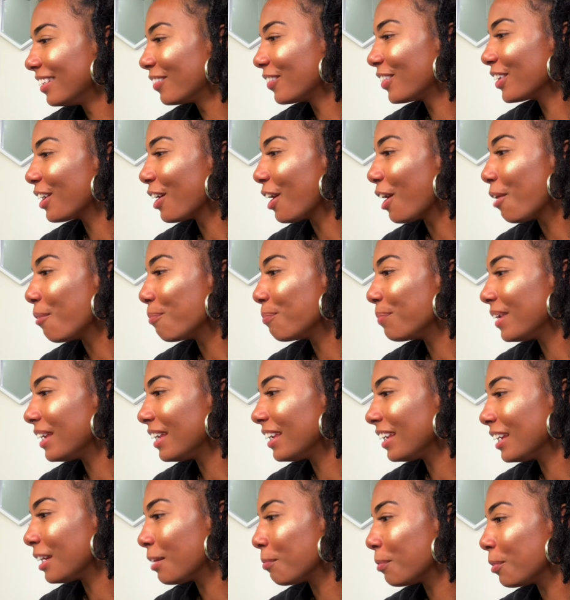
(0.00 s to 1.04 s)
We all
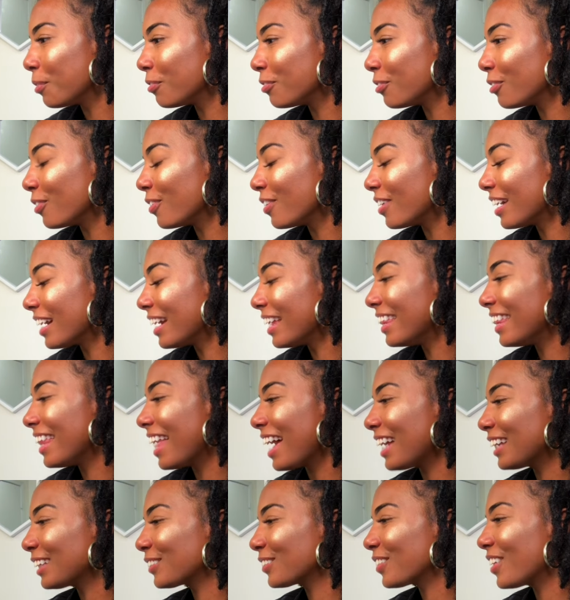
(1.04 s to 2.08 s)
been here before, and
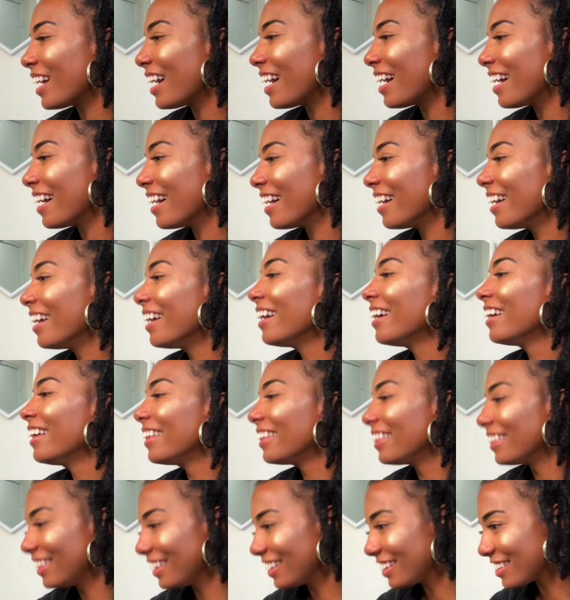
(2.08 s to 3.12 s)
that's why
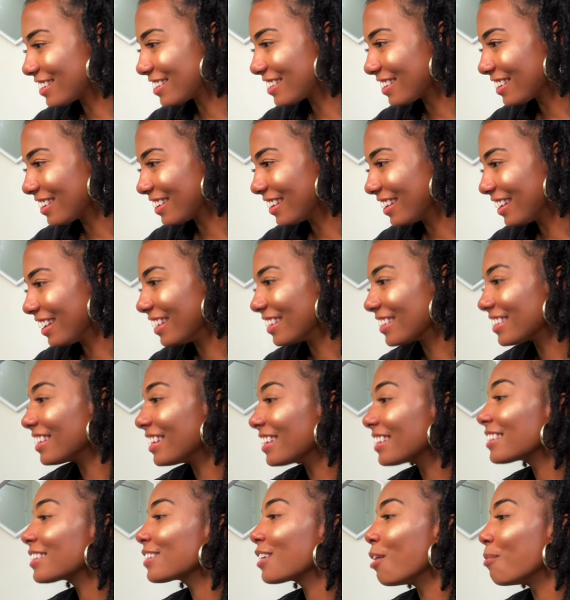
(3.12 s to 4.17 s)
this
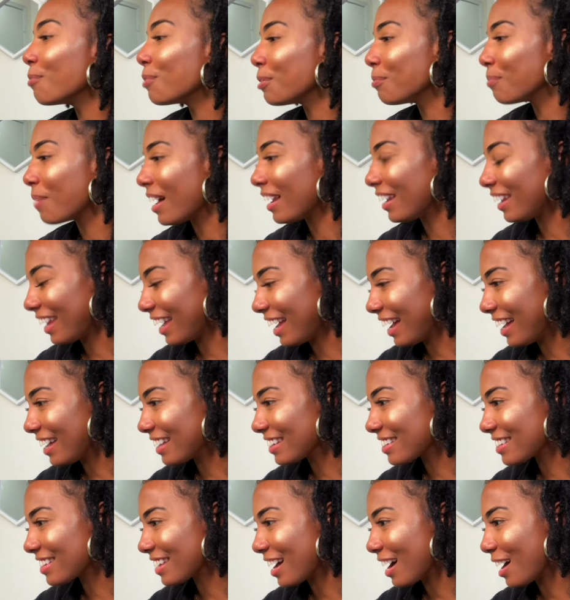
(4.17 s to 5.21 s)
is gonna be my
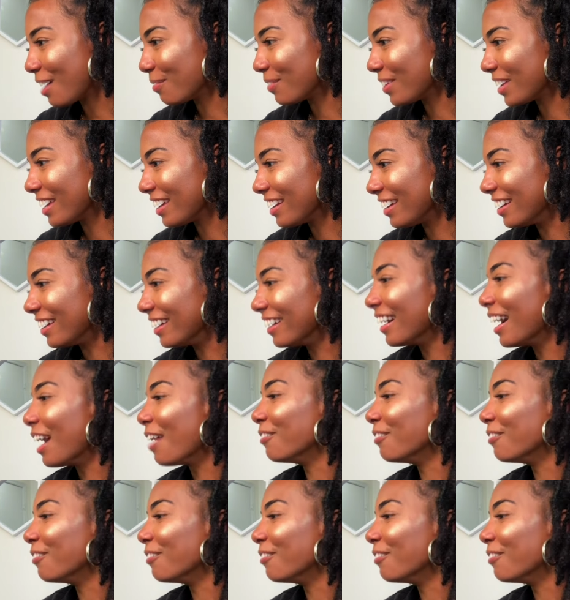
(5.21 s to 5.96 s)
last time here.